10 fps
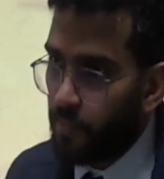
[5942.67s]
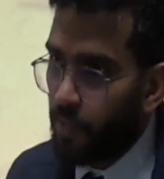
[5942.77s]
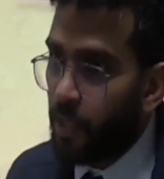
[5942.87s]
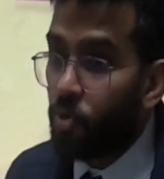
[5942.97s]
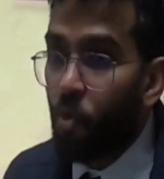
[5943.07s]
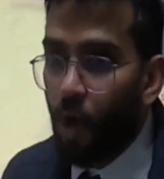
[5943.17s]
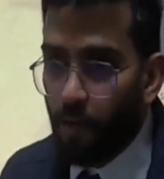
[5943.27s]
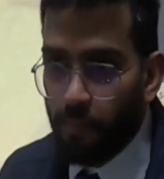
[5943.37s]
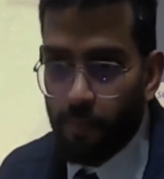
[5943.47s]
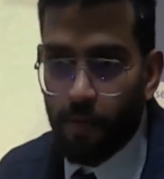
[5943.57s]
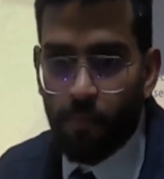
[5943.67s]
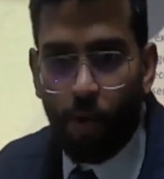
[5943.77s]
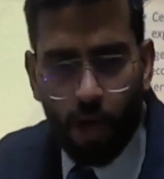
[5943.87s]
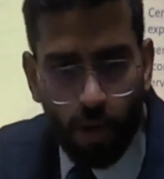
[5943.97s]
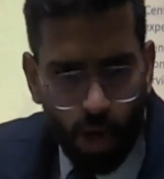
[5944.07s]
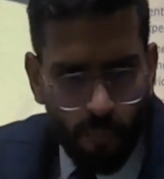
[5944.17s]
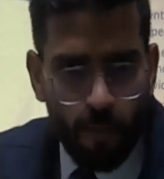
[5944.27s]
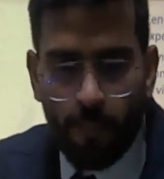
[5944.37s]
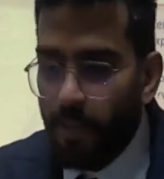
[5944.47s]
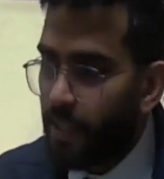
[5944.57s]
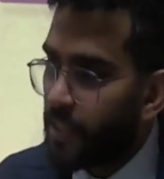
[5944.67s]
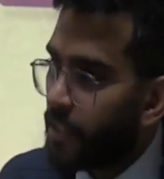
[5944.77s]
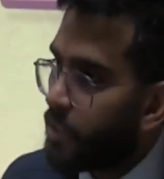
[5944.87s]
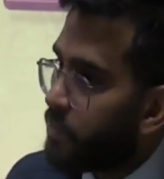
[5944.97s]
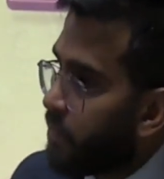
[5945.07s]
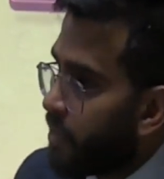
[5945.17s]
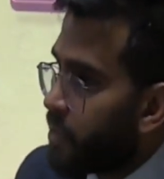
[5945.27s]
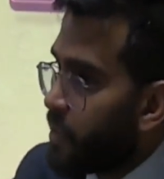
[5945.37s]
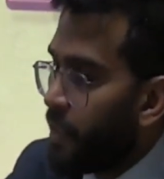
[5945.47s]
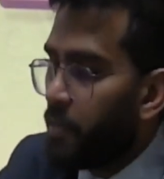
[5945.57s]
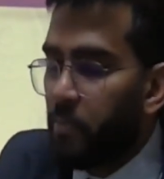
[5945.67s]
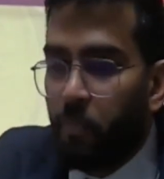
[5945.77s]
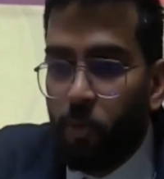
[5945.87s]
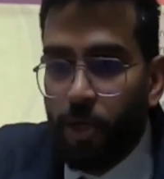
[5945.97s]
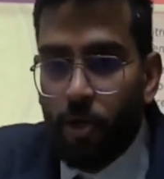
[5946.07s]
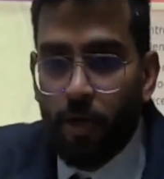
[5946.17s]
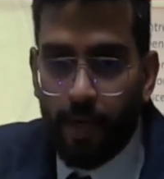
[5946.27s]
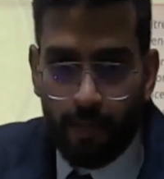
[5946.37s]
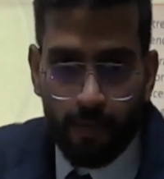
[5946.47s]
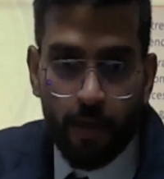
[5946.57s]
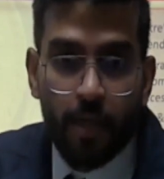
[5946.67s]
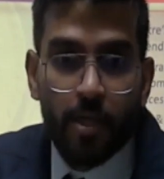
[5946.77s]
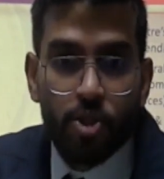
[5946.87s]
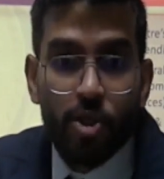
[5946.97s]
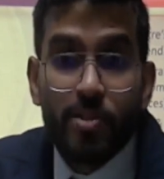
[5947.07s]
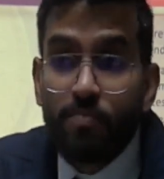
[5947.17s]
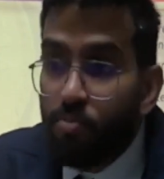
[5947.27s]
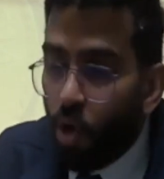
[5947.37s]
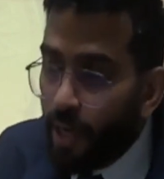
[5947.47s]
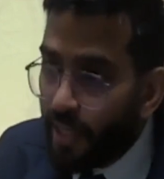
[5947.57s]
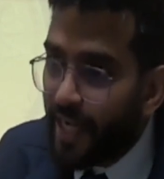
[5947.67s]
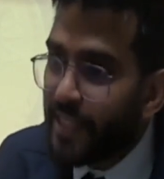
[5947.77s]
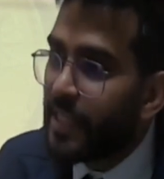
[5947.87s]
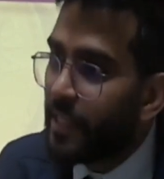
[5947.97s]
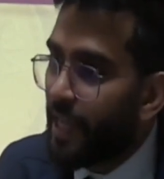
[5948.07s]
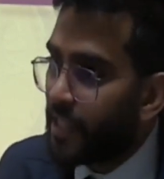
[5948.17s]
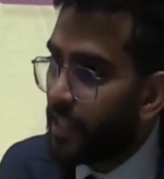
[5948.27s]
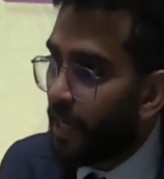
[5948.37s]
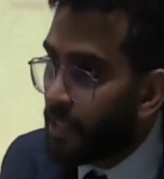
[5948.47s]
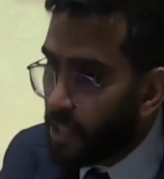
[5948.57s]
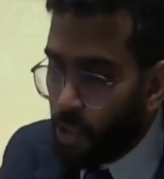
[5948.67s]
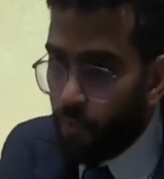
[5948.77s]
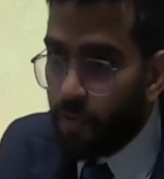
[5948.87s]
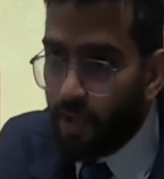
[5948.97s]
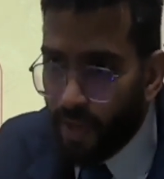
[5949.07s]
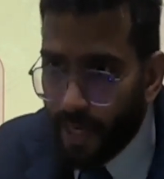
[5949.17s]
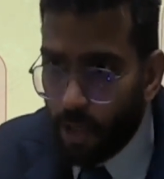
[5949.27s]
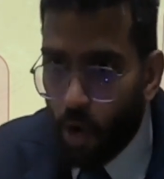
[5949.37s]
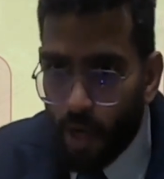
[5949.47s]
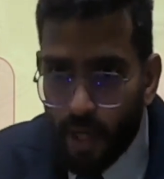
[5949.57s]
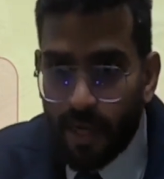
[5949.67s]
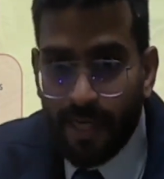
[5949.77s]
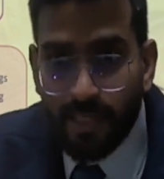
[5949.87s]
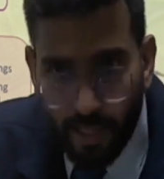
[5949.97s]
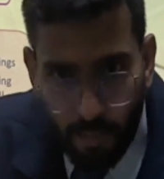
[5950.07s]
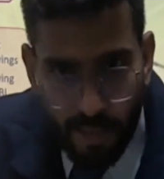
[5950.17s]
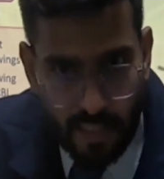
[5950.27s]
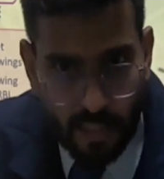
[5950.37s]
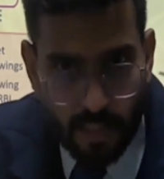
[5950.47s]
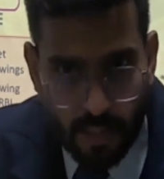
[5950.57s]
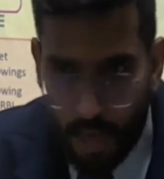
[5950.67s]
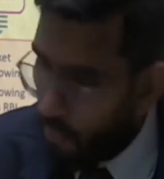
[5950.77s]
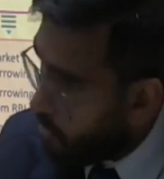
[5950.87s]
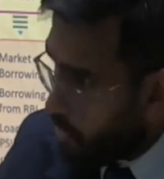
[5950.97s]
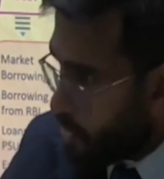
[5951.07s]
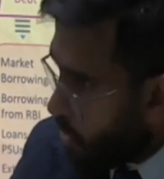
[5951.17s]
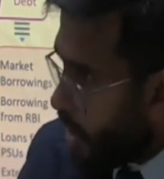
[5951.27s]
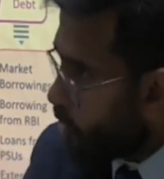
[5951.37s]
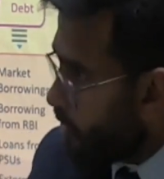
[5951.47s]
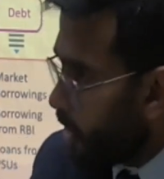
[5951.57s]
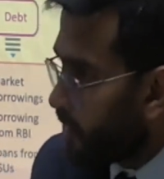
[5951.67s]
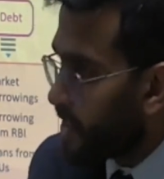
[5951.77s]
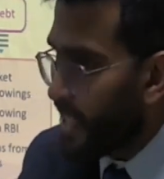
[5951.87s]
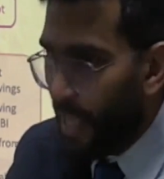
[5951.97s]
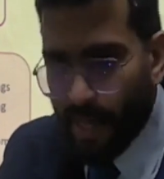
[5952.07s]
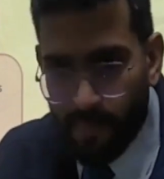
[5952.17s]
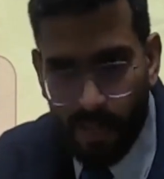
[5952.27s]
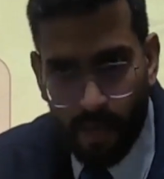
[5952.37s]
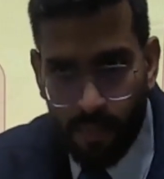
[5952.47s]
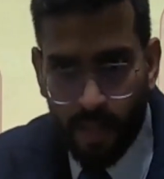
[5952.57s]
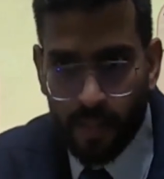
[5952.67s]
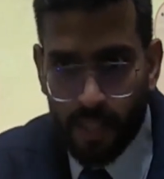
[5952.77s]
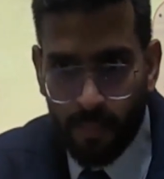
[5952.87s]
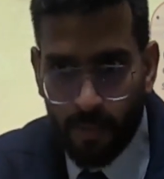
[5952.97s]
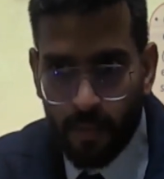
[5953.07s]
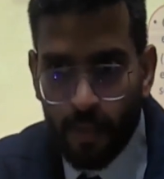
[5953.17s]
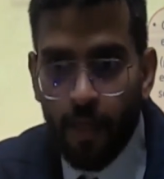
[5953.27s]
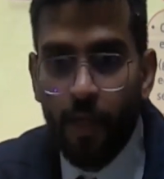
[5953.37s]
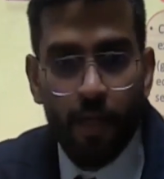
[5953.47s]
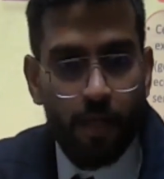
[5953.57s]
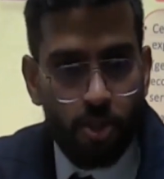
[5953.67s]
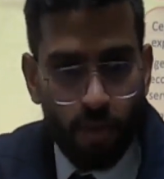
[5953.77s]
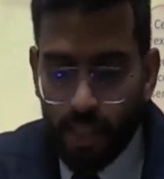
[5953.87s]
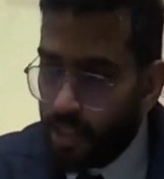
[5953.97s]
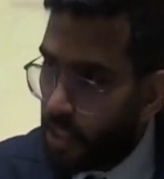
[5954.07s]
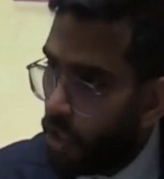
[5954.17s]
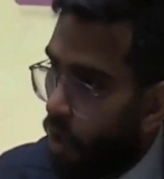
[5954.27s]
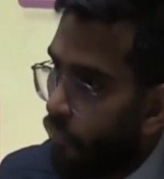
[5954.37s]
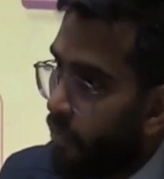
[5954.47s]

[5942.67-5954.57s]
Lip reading: in Goa, bought a lot of properties and put it on rent. So he's monetizing the asset instead of giving it on a rental basis. Are you aware of this Airbnb concept? So instead of